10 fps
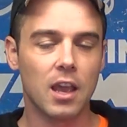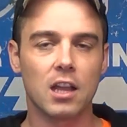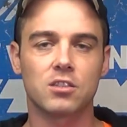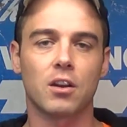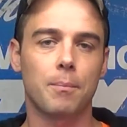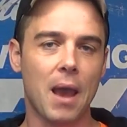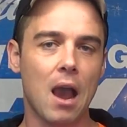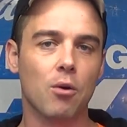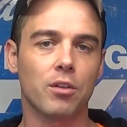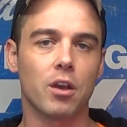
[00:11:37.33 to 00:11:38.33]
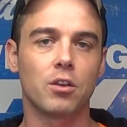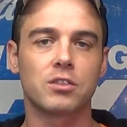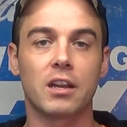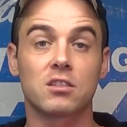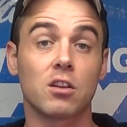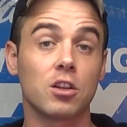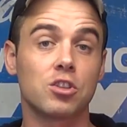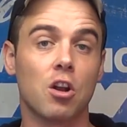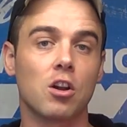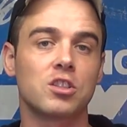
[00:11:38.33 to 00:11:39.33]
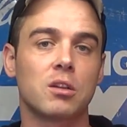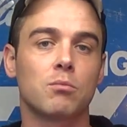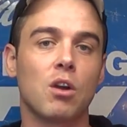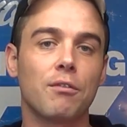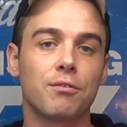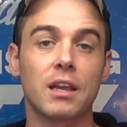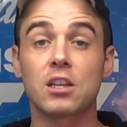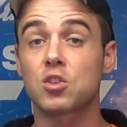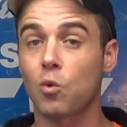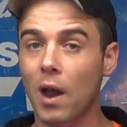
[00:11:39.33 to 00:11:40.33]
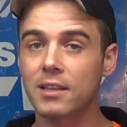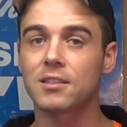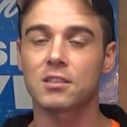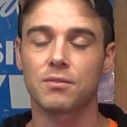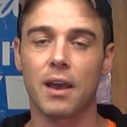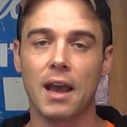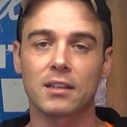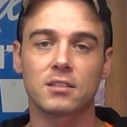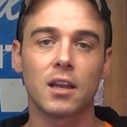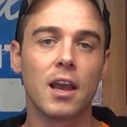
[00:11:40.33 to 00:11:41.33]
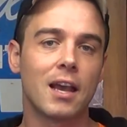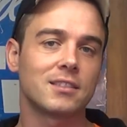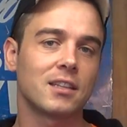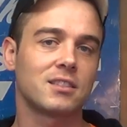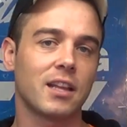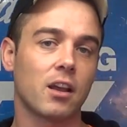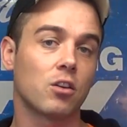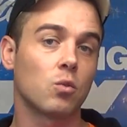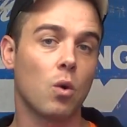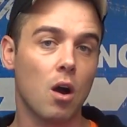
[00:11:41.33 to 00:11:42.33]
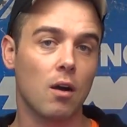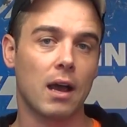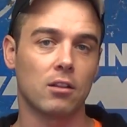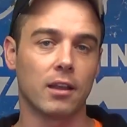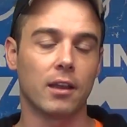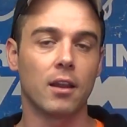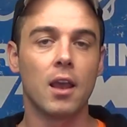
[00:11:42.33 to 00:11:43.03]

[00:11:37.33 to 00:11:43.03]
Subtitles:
It's going to power those and it's going to charge them roughly twice as fast as a standard wall outlet.